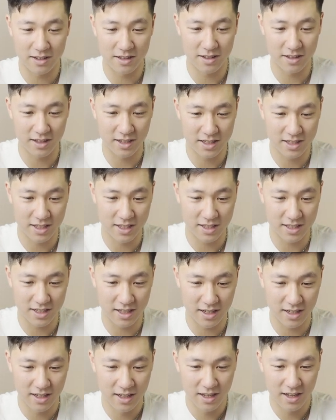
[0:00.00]
this is
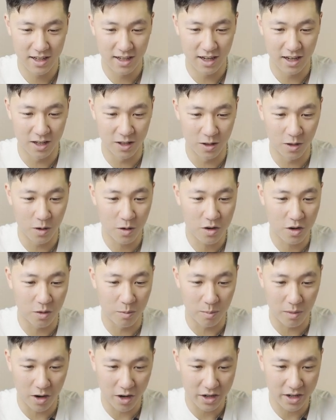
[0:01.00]
a local
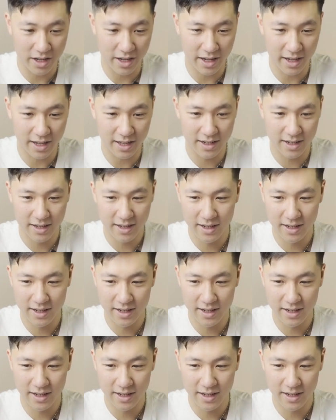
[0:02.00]
market,